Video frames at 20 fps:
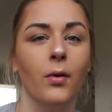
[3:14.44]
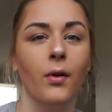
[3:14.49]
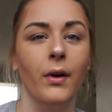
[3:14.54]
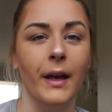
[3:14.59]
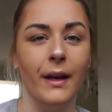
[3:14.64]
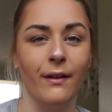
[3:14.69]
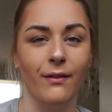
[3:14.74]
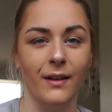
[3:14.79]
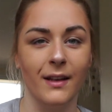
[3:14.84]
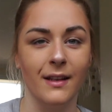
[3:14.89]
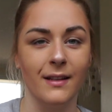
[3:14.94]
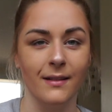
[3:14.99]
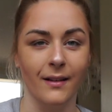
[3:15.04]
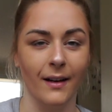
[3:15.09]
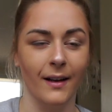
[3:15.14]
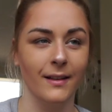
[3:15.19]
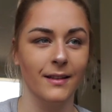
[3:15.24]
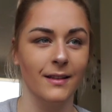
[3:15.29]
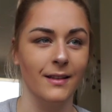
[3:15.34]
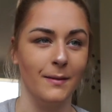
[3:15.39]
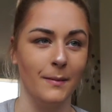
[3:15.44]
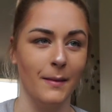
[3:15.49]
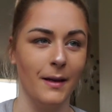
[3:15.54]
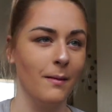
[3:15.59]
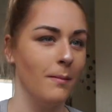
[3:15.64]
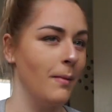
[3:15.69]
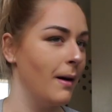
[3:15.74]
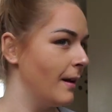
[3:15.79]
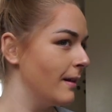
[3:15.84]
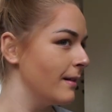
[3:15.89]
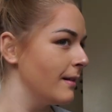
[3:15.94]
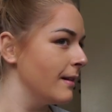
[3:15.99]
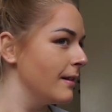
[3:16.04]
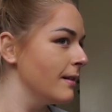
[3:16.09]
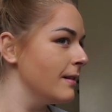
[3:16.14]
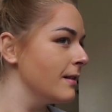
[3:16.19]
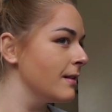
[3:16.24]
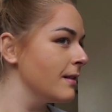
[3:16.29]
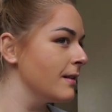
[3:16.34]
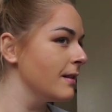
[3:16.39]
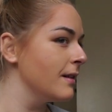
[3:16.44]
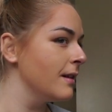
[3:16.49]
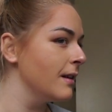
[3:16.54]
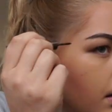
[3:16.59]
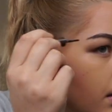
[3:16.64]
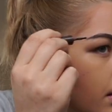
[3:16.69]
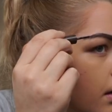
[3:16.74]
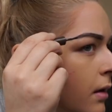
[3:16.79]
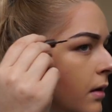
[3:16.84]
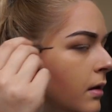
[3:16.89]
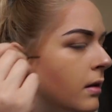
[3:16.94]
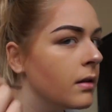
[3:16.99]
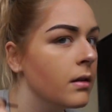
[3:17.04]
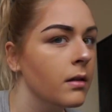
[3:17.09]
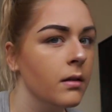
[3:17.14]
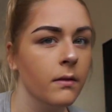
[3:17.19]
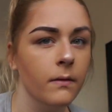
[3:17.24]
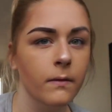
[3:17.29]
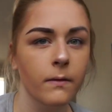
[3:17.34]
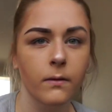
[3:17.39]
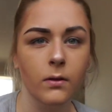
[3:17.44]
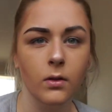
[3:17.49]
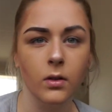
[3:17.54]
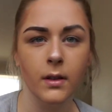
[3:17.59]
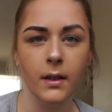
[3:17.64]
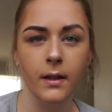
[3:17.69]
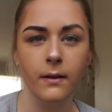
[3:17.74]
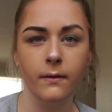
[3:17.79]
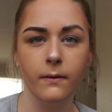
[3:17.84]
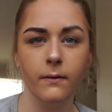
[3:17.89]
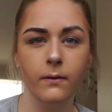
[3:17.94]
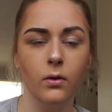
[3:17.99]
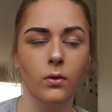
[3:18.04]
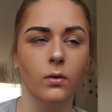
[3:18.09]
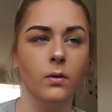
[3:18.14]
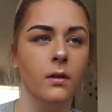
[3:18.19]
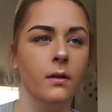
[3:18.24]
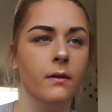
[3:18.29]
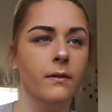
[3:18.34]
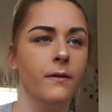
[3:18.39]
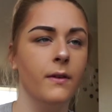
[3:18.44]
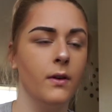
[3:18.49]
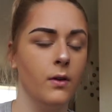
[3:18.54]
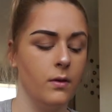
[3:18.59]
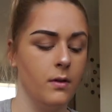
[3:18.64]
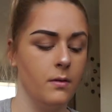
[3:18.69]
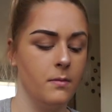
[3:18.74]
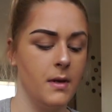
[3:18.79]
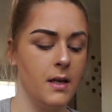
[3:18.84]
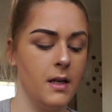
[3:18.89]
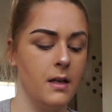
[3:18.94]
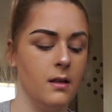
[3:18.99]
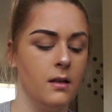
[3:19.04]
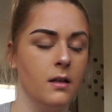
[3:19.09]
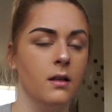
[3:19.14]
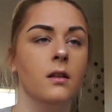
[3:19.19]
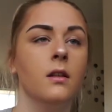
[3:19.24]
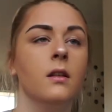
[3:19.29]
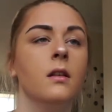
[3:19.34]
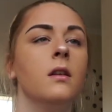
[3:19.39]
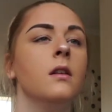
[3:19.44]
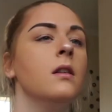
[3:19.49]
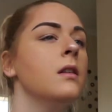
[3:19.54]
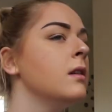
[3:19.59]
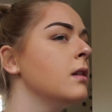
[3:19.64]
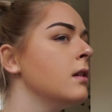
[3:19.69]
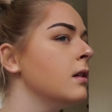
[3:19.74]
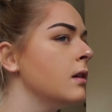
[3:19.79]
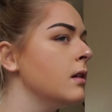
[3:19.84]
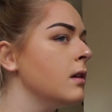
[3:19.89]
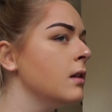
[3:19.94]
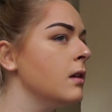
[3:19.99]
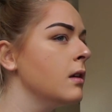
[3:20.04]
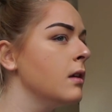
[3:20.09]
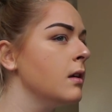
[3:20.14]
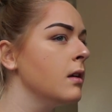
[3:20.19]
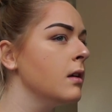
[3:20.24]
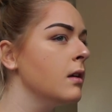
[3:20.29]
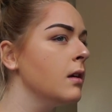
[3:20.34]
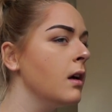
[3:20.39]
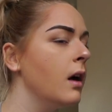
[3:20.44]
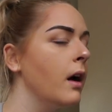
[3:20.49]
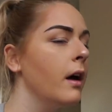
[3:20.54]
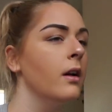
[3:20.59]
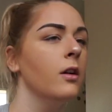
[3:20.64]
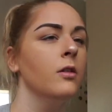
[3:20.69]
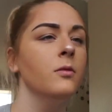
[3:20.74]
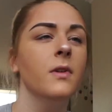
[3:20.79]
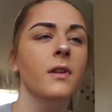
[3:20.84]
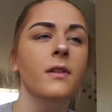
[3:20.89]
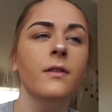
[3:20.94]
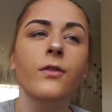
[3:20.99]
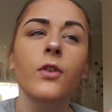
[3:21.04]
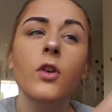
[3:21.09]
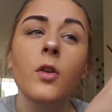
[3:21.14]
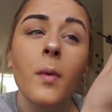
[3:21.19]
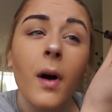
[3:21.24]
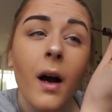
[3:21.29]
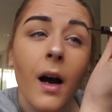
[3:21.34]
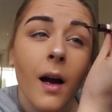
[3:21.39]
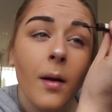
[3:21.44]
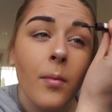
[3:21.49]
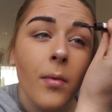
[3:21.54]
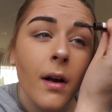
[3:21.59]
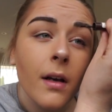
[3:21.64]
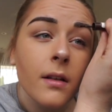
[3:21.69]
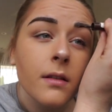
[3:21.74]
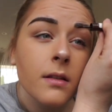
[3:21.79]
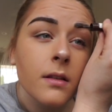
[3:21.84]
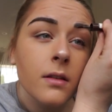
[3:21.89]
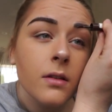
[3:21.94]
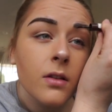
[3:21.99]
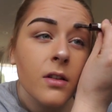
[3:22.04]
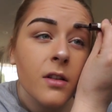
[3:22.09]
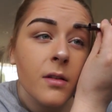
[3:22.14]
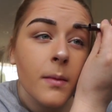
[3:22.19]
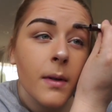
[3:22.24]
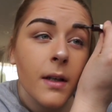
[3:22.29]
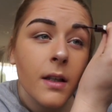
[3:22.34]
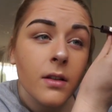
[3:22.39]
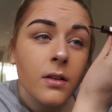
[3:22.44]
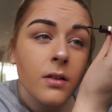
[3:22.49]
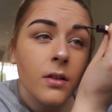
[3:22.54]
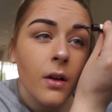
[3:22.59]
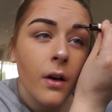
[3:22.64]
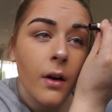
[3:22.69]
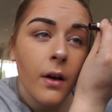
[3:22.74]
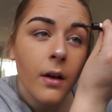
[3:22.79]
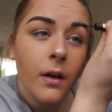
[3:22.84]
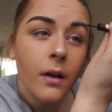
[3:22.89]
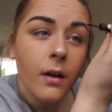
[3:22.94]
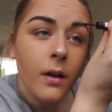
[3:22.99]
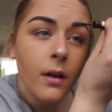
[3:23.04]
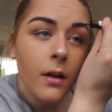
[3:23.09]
boy if he's nice to me about this. Fill them in. I don't really fill my eyebrows in too much, so.